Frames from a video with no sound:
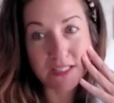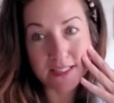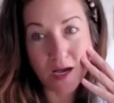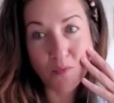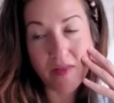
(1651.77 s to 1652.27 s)
was
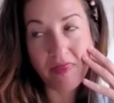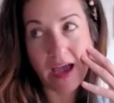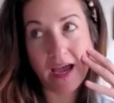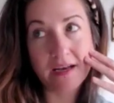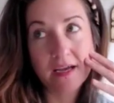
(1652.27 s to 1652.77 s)
someone
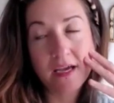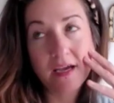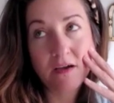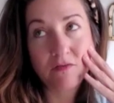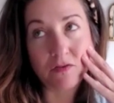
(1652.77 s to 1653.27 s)
that
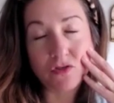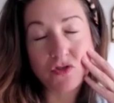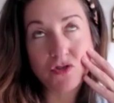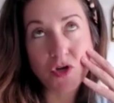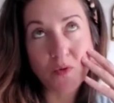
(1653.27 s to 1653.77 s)
for
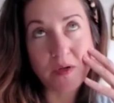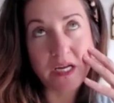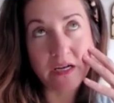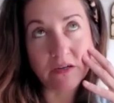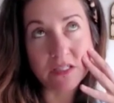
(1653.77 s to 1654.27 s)
so
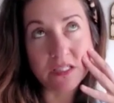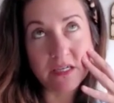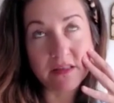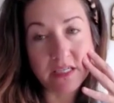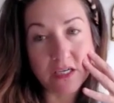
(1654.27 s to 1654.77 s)
many years
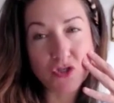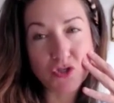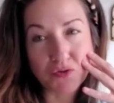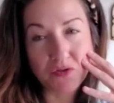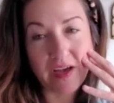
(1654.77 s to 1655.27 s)
needed the
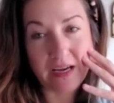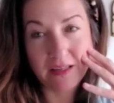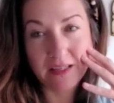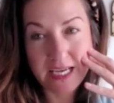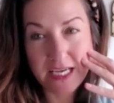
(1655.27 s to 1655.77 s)
external
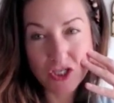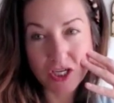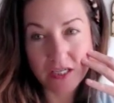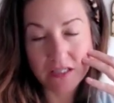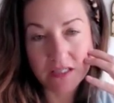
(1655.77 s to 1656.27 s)

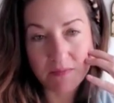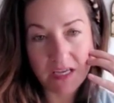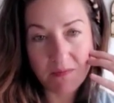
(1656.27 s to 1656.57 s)
validation to make me